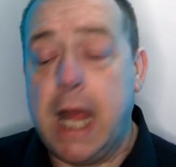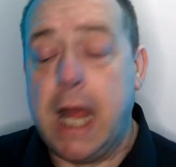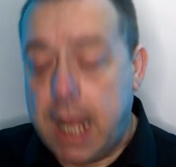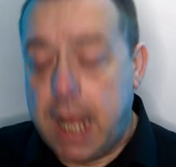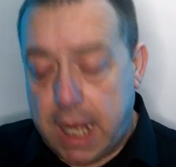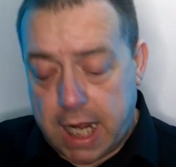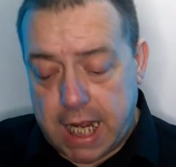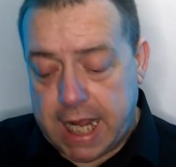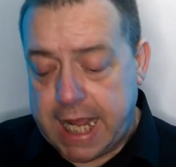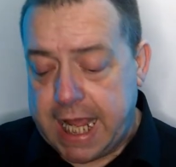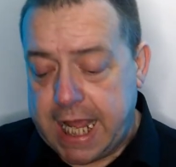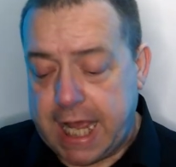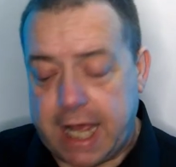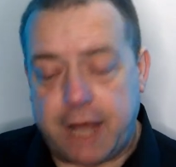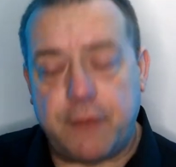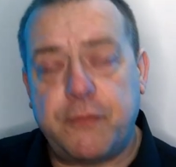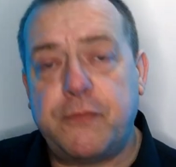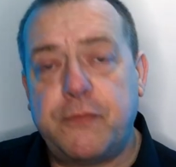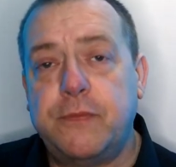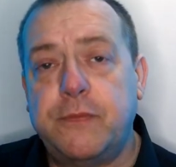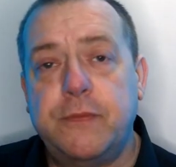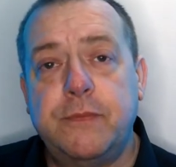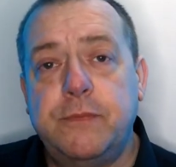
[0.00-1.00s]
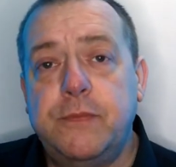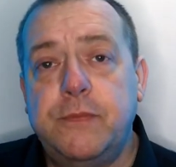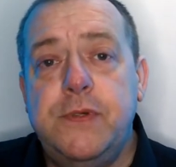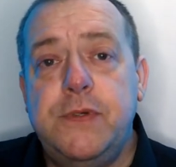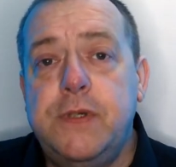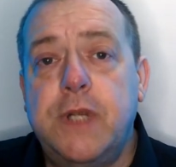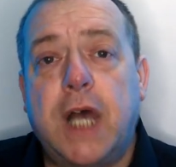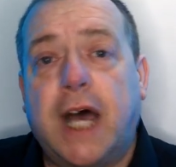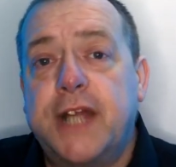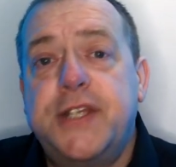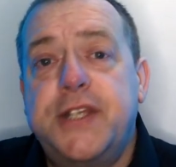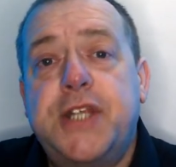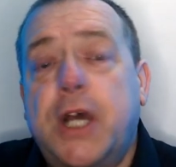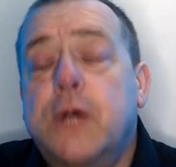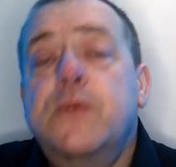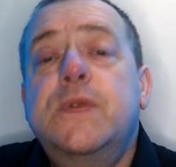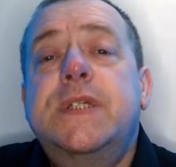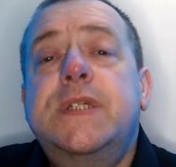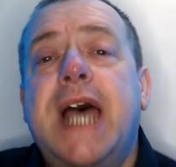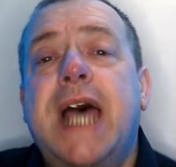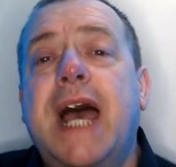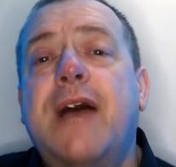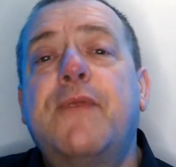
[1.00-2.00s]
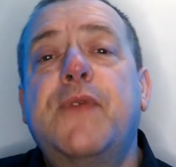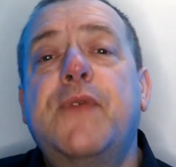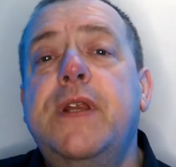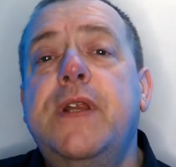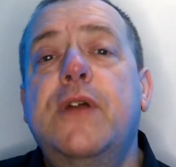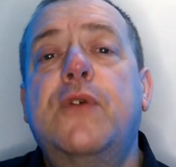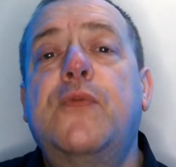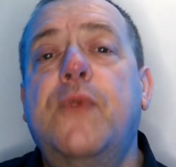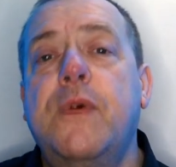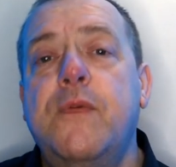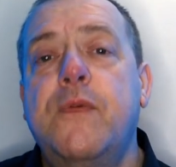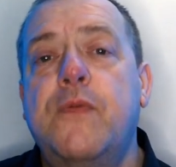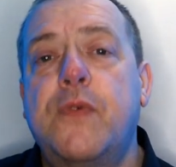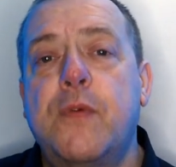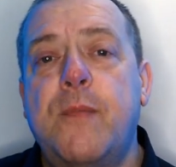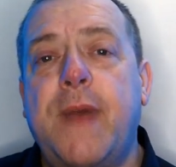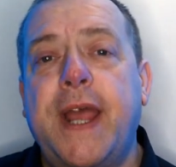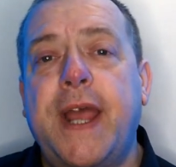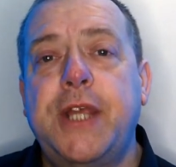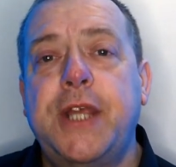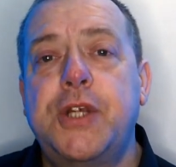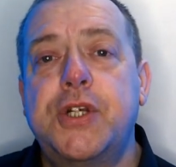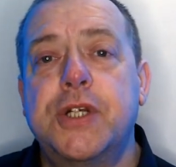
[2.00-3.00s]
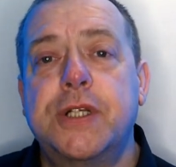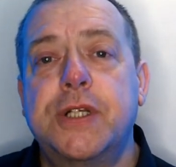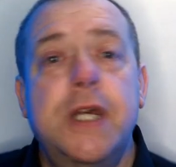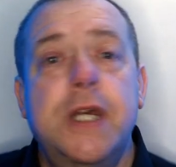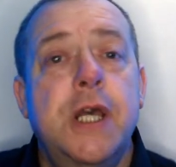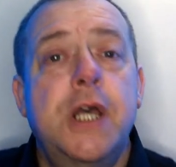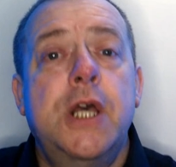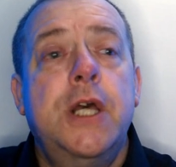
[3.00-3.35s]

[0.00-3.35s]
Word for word: I have I don't have enough information